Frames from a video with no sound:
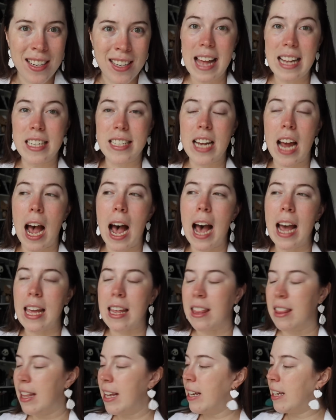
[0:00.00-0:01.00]
And I
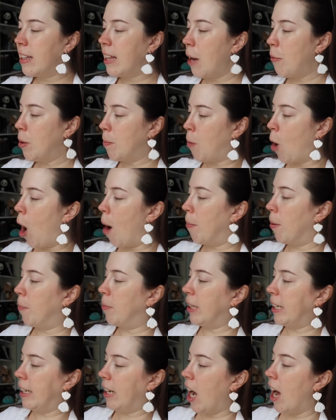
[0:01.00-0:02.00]
think that would
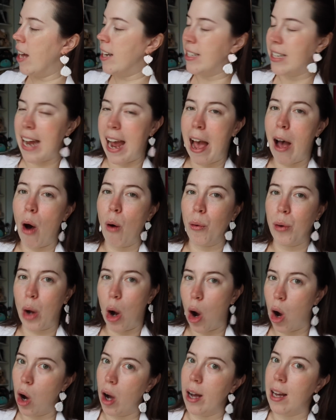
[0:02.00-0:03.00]
probably cut down
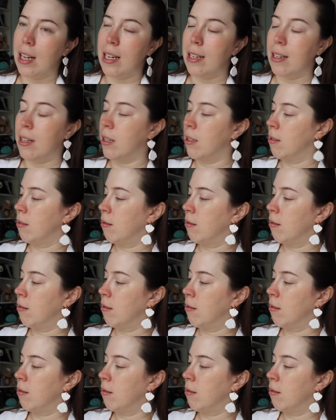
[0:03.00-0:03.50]
on